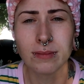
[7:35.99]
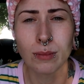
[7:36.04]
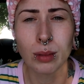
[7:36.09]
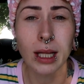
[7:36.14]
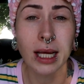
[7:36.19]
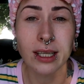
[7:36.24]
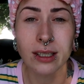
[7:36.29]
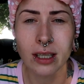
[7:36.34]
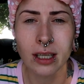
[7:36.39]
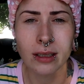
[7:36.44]

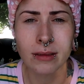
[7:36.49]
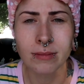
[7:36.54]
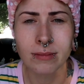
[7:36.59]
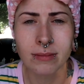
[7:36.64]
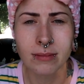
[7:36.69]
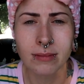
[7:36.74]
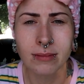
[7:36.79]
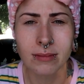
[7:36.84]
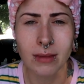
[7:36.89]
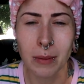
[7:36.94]
blender.
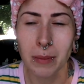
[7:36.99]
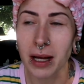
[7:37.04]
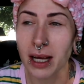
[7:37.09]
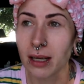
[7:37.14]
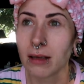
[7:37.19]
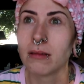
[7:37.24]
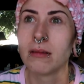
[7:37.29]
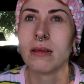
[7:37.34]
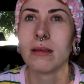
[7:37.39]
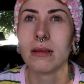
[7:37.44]
I'm
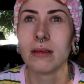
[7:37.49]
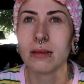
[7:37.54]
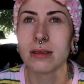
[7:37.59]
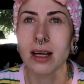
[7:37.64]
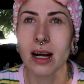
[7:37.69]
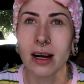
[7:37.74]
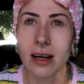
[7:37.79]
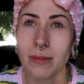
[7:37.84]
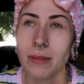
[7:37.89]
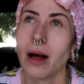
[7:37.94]
like,
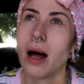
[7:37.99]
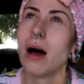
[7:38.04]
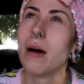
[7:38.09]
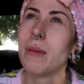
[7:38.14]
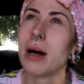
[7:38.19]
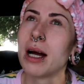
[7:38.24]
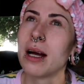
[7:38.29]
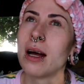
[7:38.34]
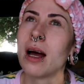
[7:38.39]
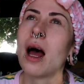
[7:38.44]
sorry, my,
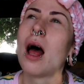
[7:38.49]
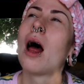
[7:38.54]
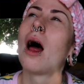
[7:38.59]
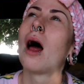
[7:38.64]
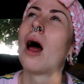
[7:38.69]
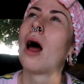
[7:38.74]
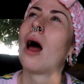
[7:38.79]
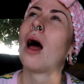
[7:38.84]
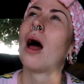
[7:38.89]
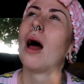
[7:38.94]
my
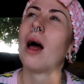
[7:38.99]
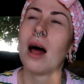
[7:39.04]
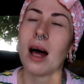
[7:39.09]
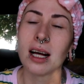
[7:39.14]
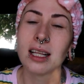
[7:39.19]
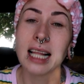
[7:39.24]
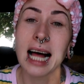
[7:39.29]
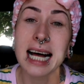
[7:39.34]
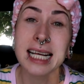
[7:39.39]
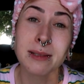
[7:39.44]

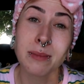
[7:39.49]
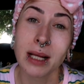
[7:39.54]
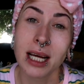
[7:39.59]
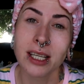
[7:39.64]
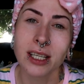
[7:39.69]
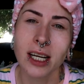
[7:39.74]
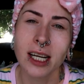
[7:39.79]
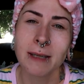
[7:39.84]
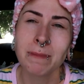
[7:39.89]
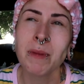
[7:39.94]
a glass
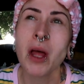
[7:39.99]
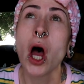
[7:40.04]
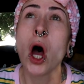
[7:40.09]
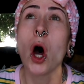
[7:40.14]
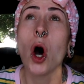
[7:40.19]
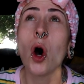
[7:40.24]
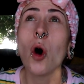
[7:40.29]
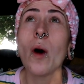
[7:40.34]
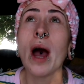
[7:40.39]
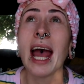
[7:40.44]
blender.
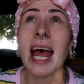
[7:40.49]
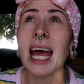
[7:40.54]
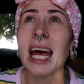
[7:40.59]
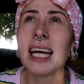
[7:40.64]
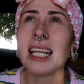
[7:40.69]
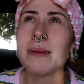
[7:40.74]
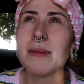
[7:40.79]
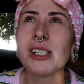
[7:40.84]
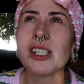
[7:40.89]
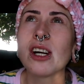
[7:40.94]
Oh,
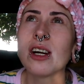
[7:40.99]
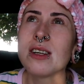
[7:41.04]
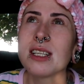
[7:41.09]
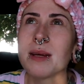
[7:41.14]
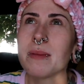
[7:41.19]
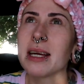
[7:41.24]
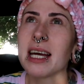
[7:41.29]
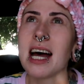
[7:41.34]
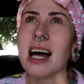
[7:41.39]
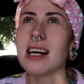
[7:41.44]
and let me show you
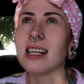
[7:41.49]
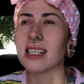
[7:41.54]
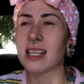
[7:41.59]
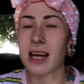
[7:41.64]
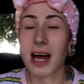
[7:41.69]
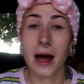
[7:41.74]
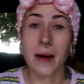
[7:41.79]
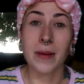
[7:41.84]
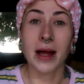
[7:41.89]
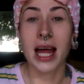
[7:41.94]
something else
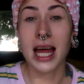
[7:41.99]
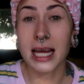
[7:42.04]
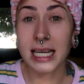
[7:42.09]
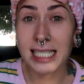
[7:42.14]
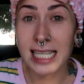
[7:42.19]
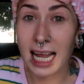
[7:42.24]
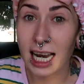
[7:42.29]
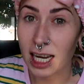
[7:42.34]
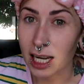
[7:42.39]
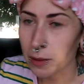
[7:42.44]
that I'm
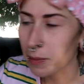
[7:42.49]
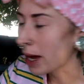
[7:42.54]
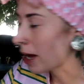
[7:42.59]
excited